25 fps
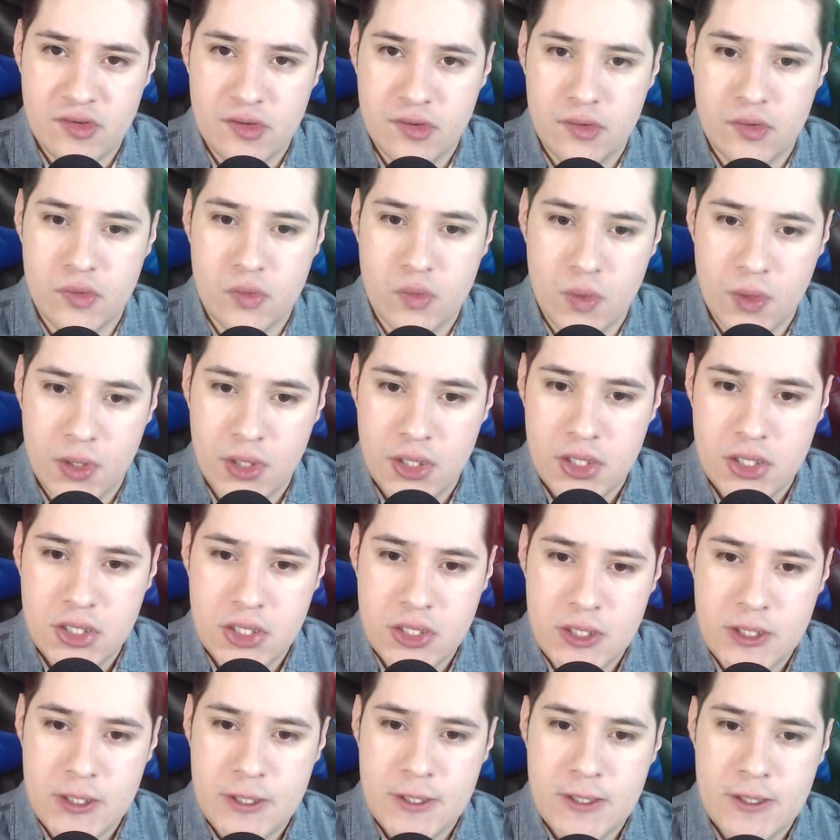to
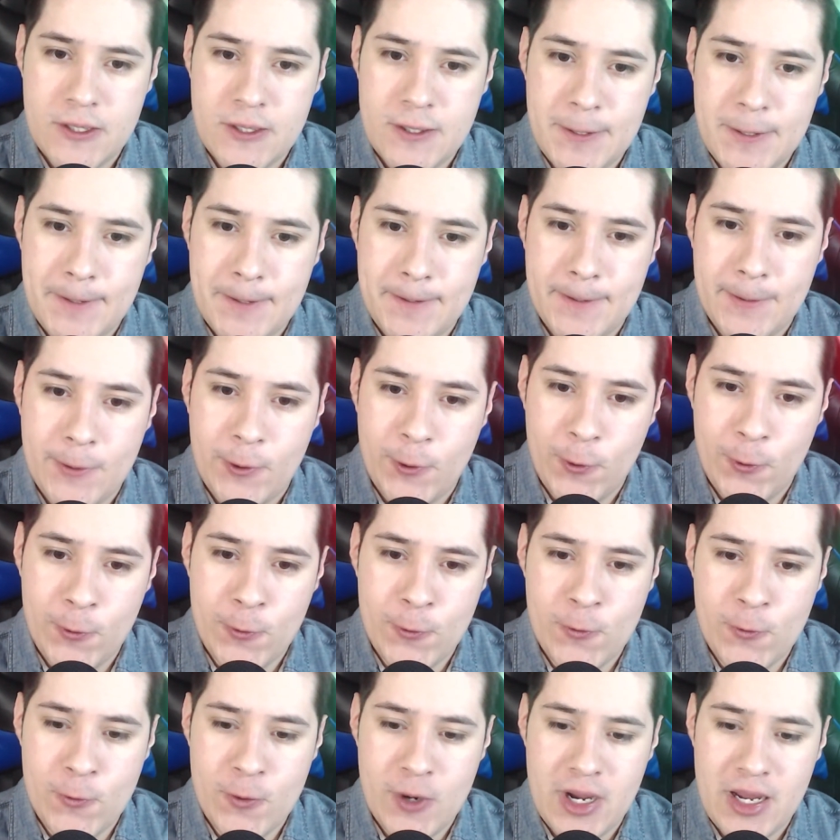
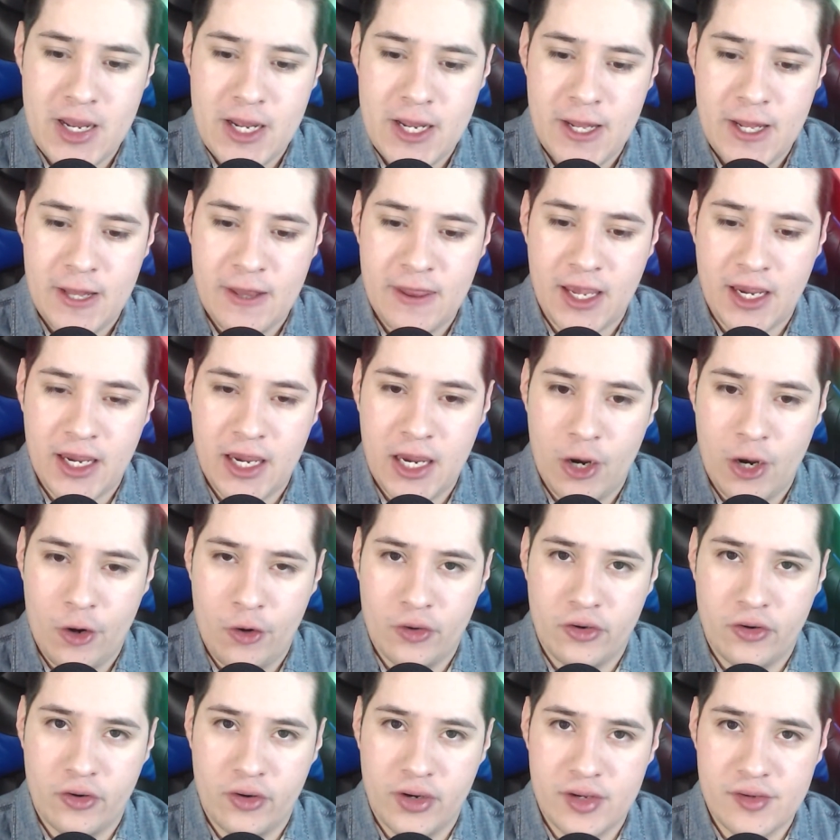who that
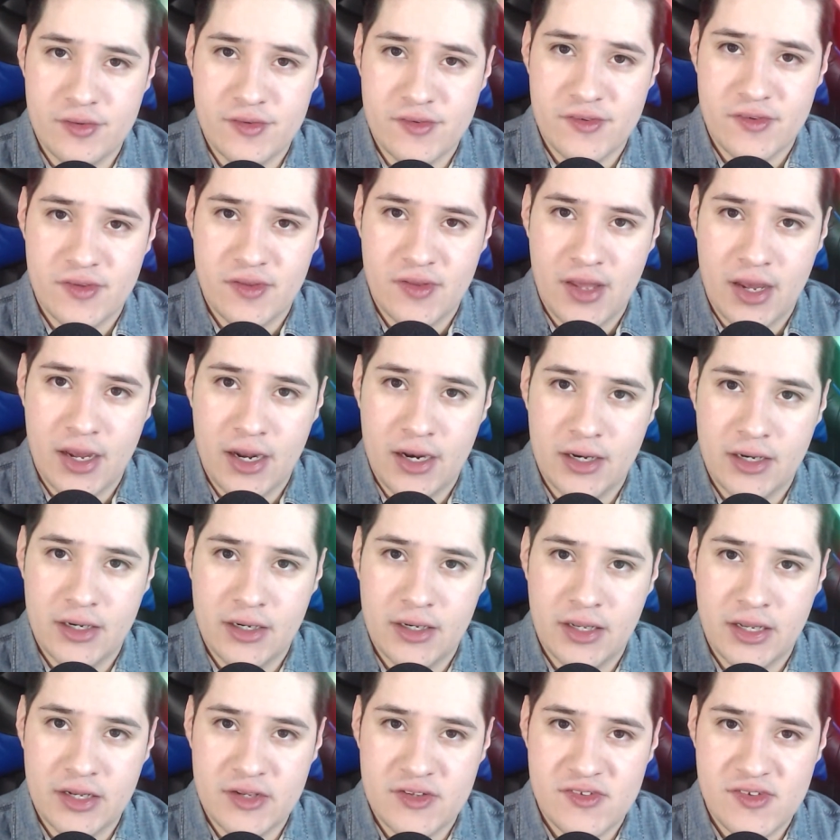character is that
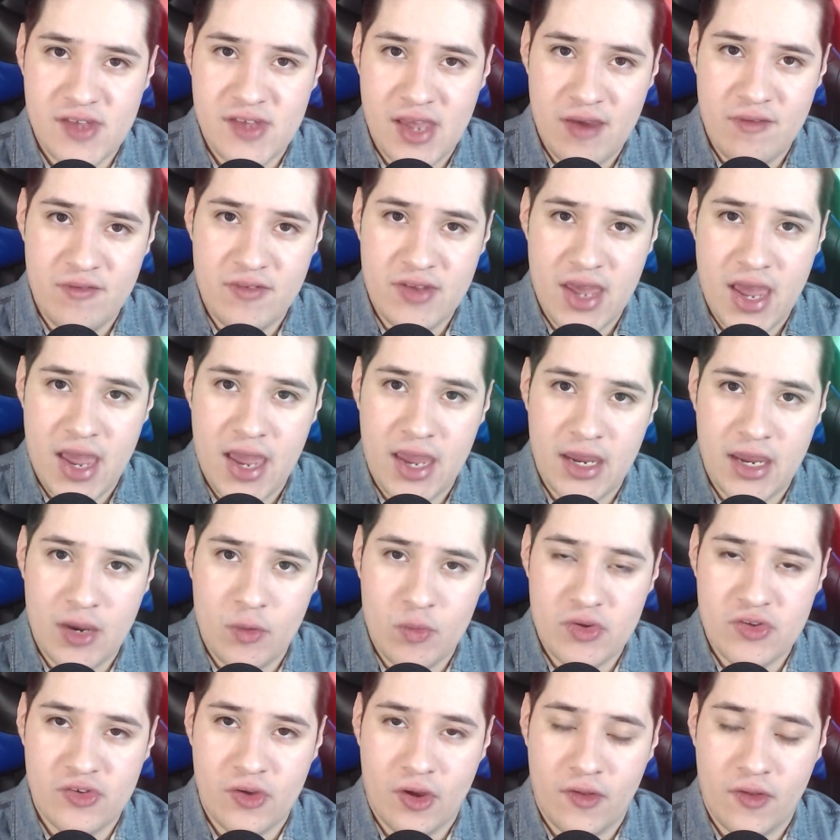saved Yang and we
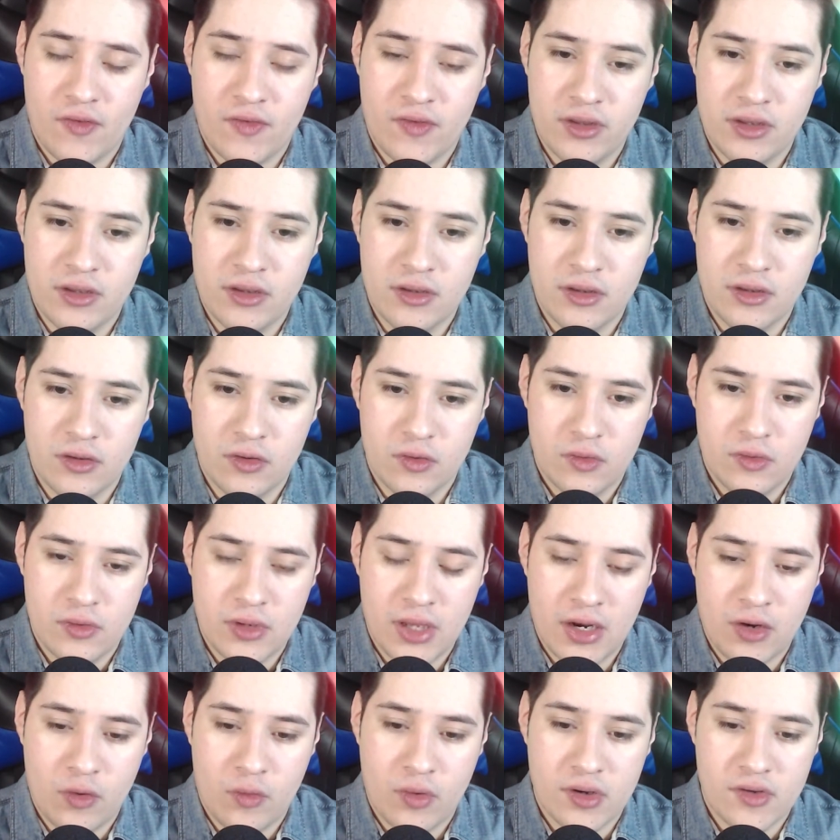saw at the
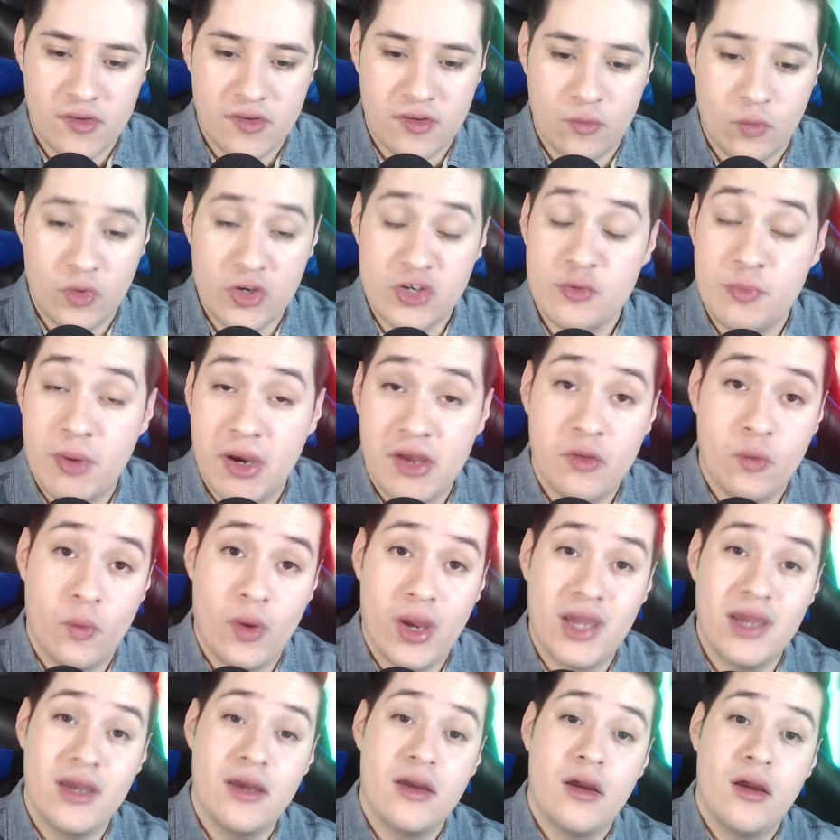end credit scene. Which, by the
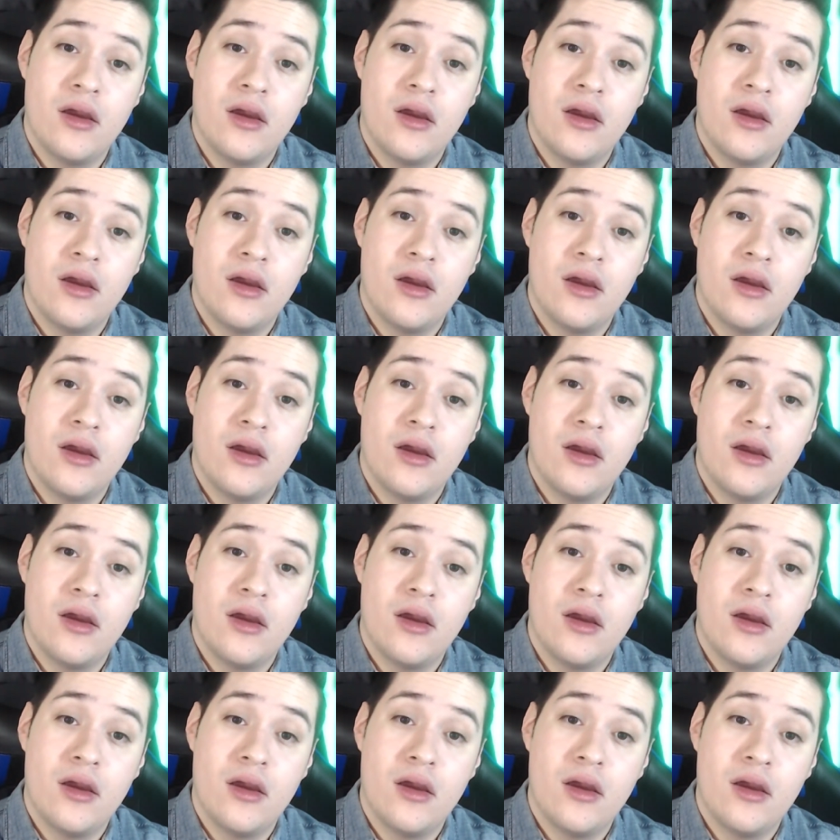way,